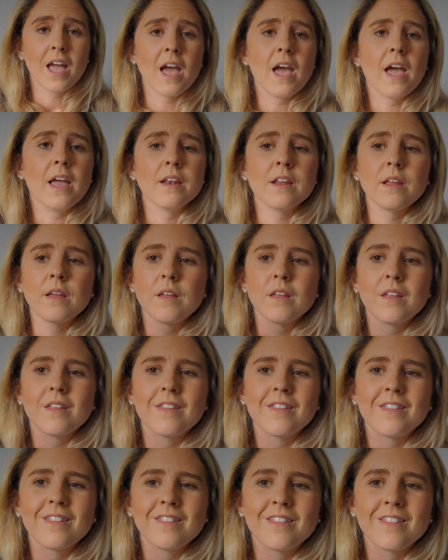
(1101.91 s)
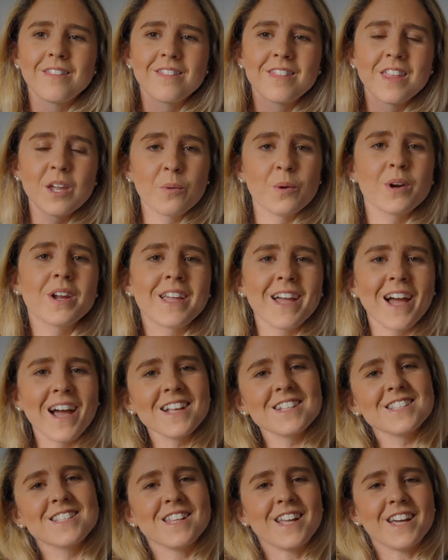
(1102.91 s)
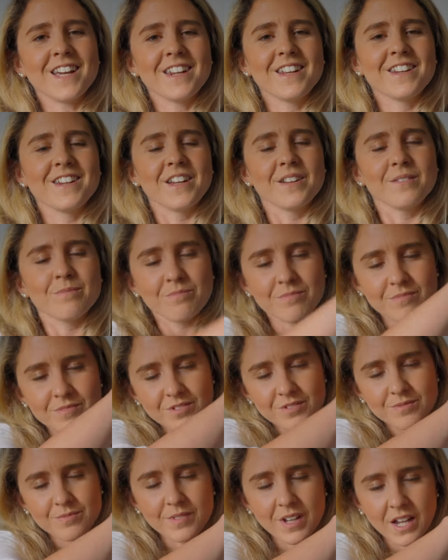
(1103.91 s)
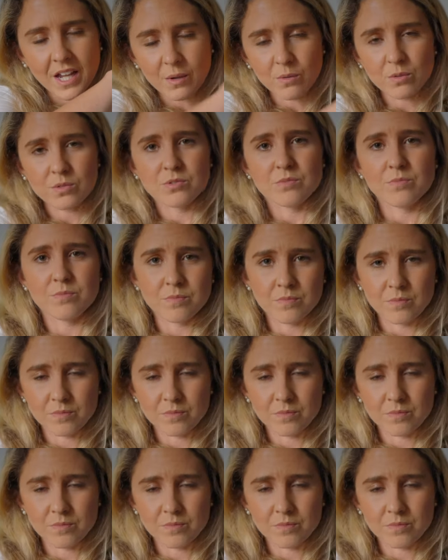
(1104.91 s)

And they were gaslighted. I will